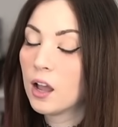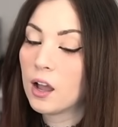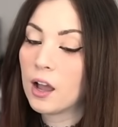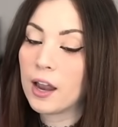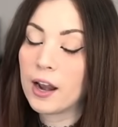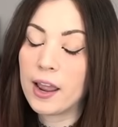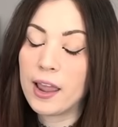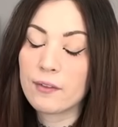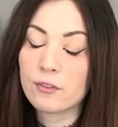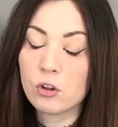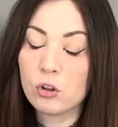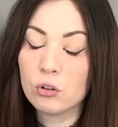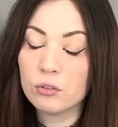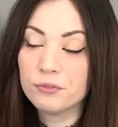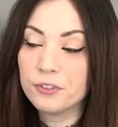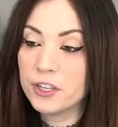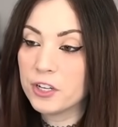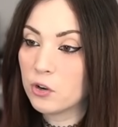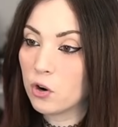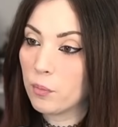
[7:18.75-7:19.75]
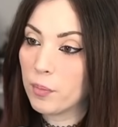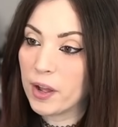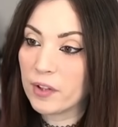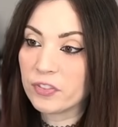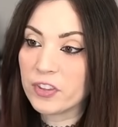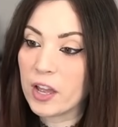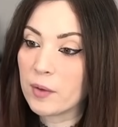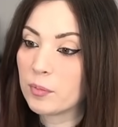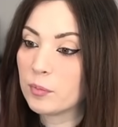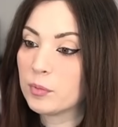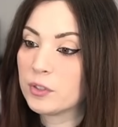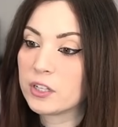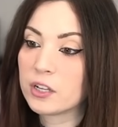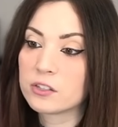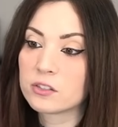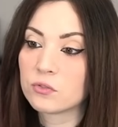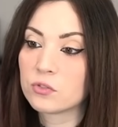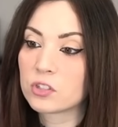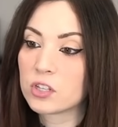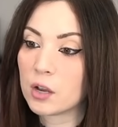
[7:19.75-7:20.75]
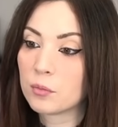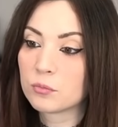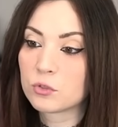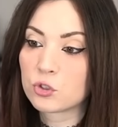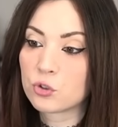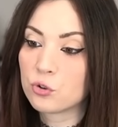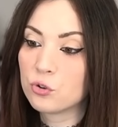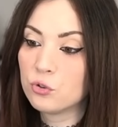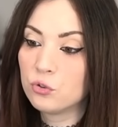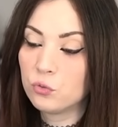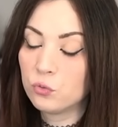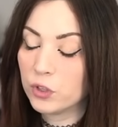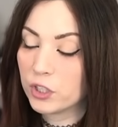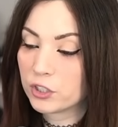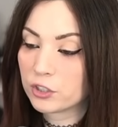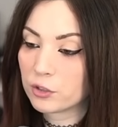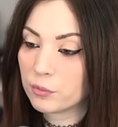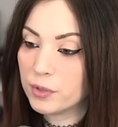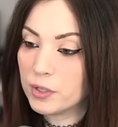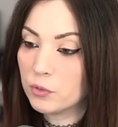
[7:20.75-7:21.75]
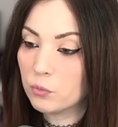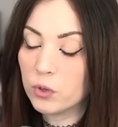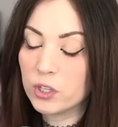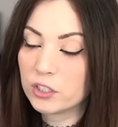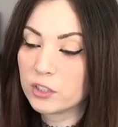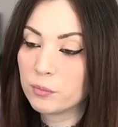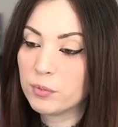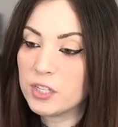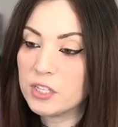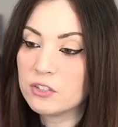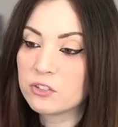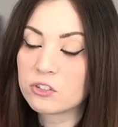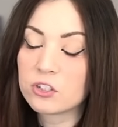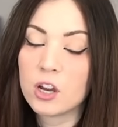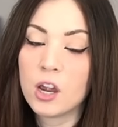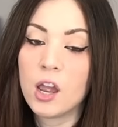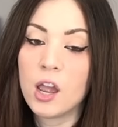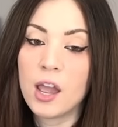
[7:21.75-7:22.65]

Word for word: and I have a whole video about that, but because of some troon wildebeest